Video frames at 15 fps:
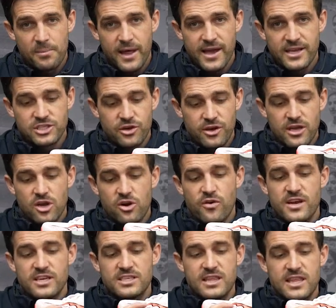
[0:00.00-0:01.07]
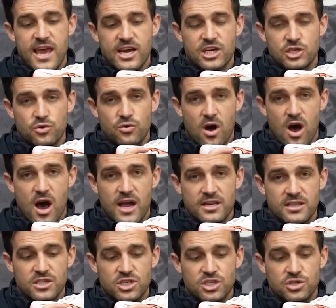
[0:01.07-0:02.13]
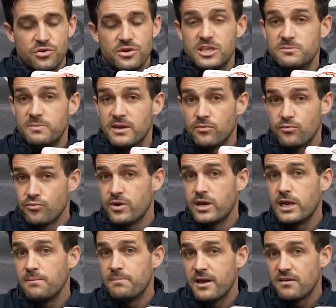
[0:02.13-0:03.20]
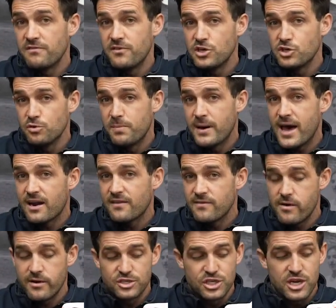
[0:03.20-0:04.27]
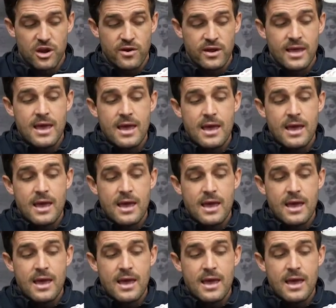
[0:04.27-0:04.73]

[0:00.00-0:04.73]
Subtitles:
plate. So increasing the actual height of this shoe has been a really beneficial part of their engineering,